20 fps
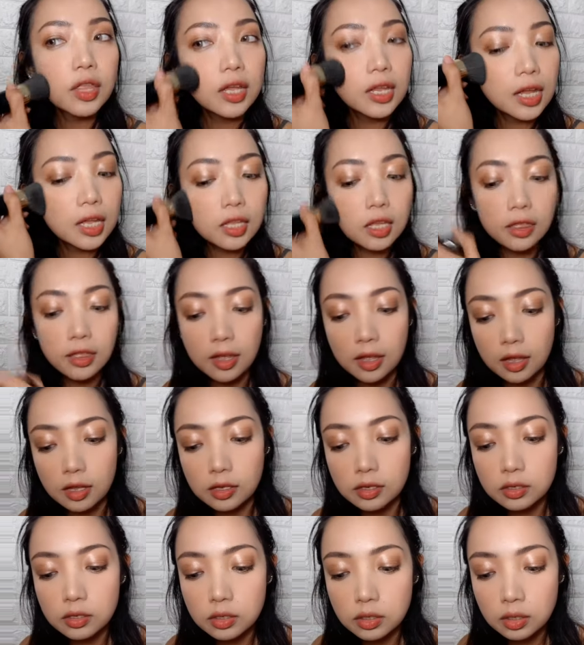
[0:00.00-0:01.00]
than anything
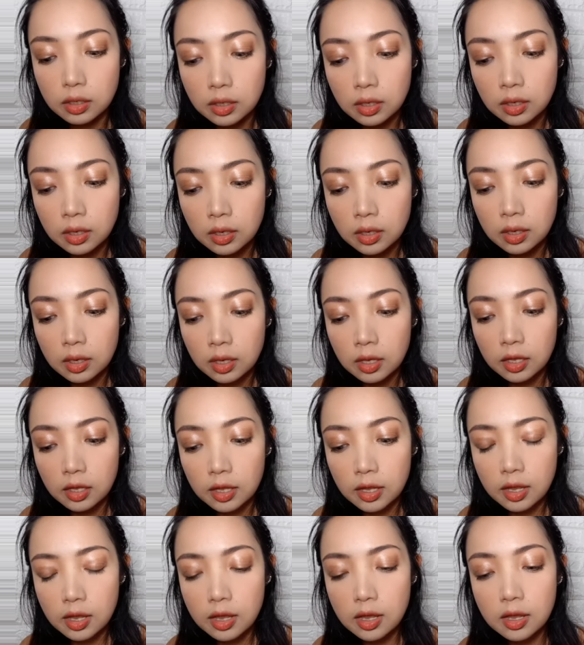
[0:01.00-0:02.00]
else
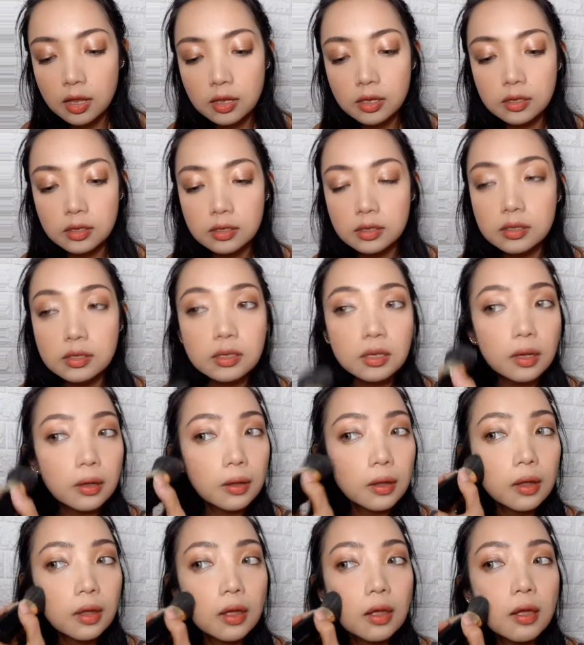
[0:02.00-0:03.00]
and
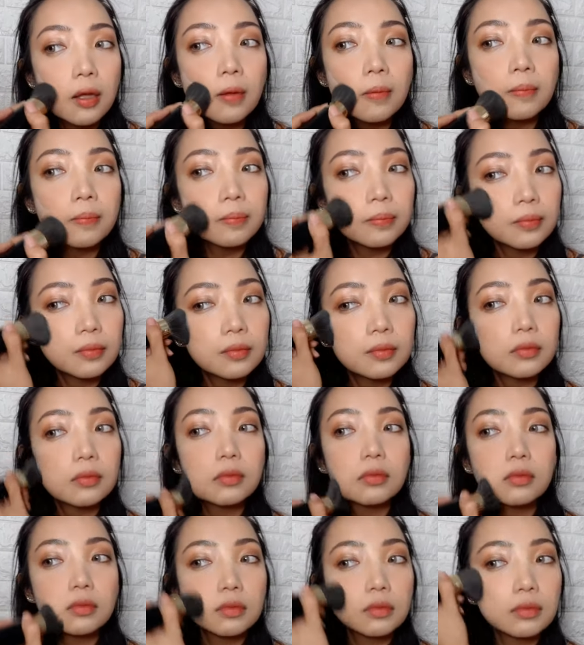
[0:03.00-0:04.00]
um,
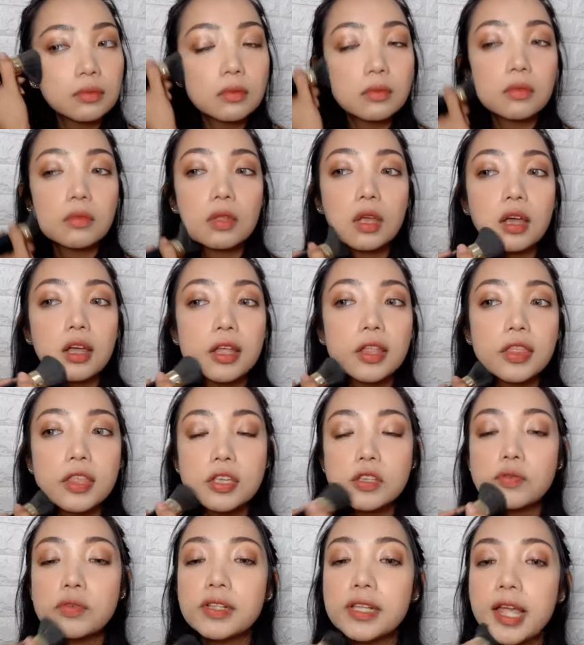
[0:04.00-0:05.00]
uh,
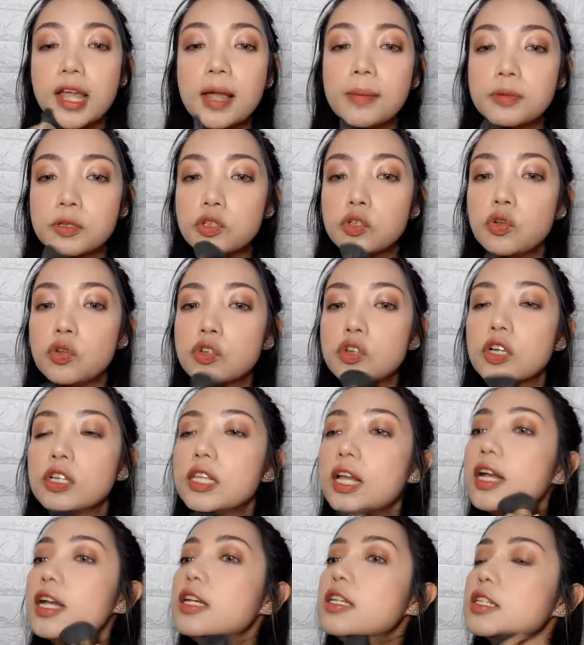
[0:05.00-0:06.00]
this really helps
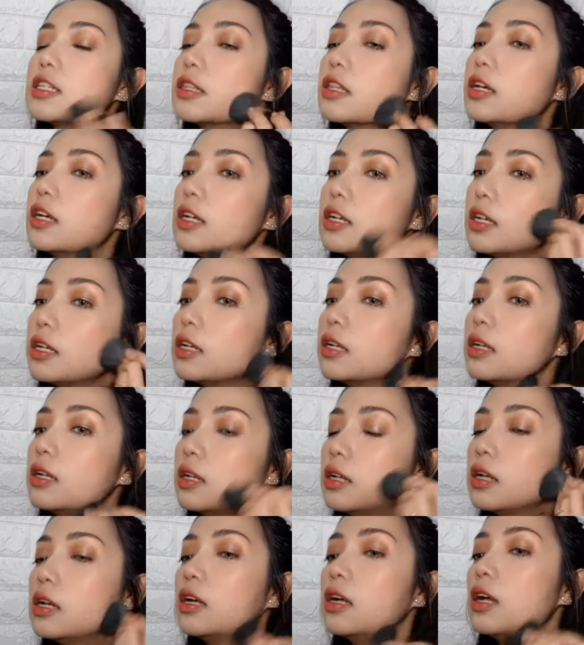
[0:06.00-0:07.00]
neutralize the
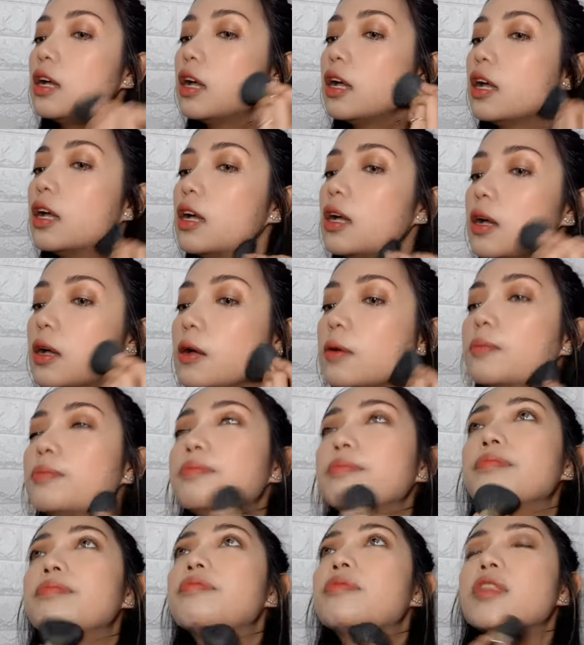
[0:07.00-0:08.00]

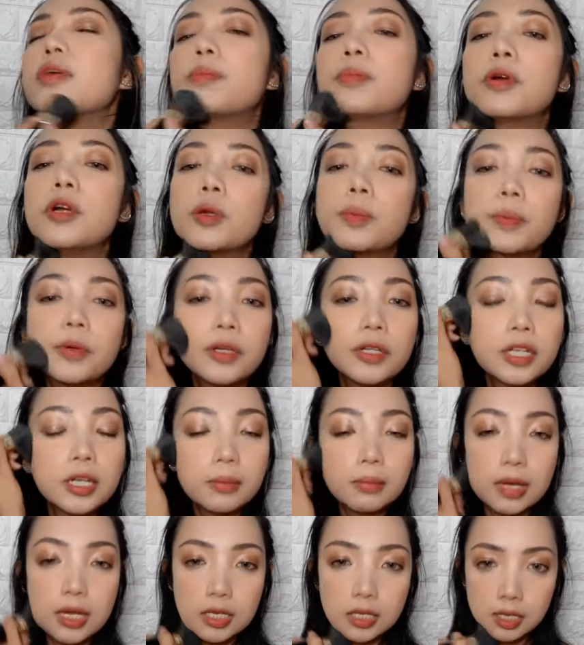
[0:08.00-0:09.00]
um, the purple
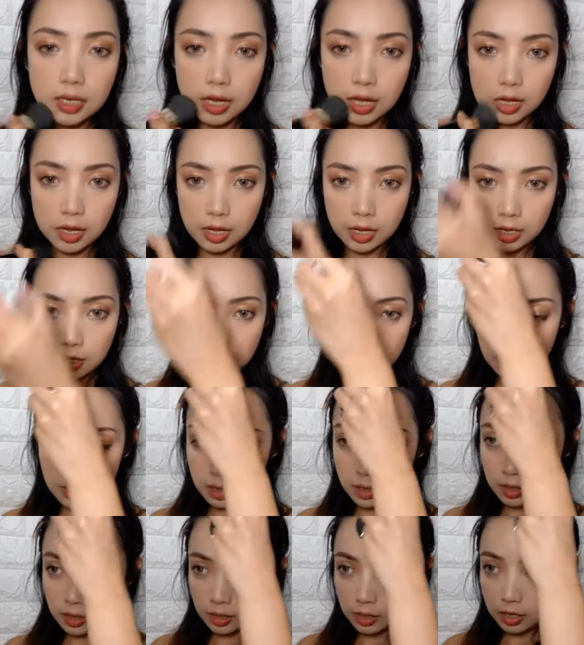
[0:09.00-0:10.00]
in my skin
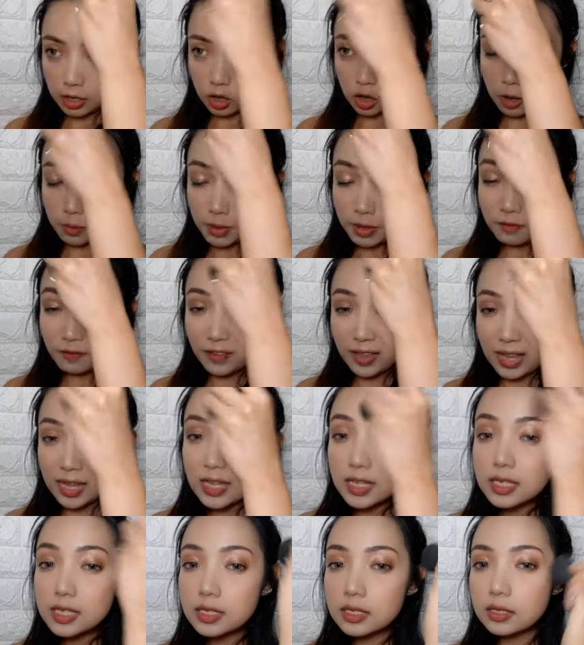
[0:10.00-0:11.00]
like on my
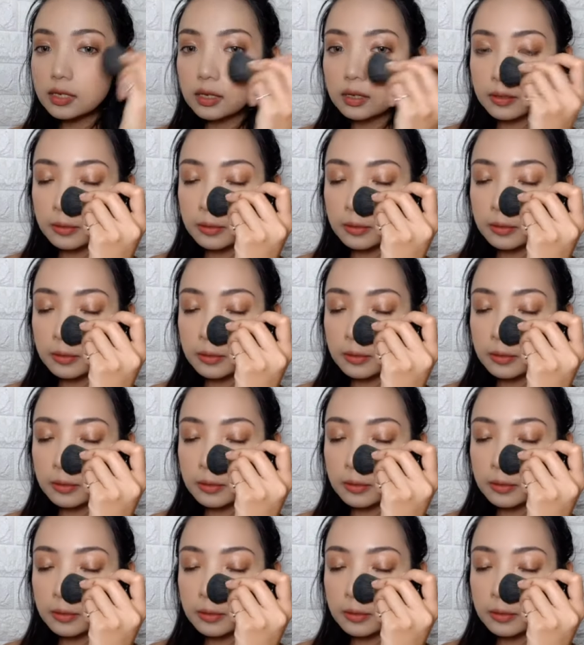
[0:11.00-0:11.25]
face